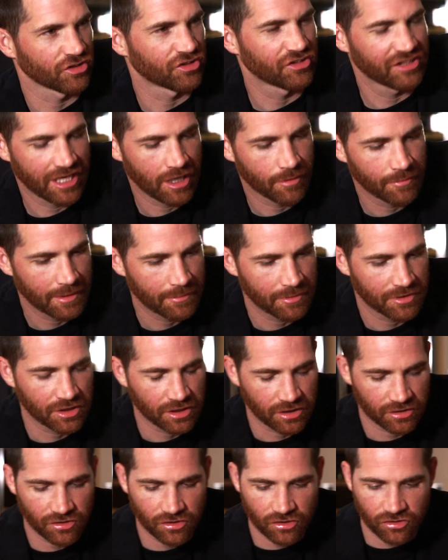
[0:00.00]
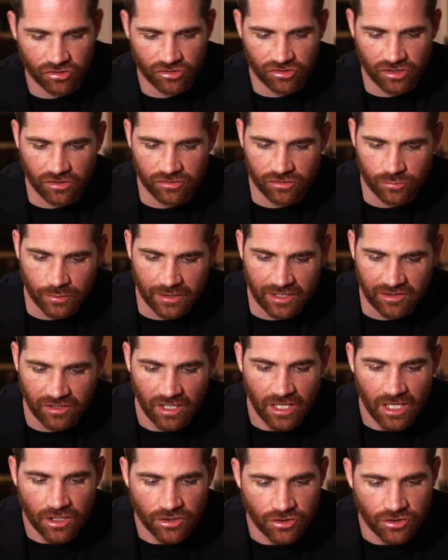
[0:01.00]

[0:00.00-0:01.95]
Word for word: just tell me, but you know, you just answer what it is.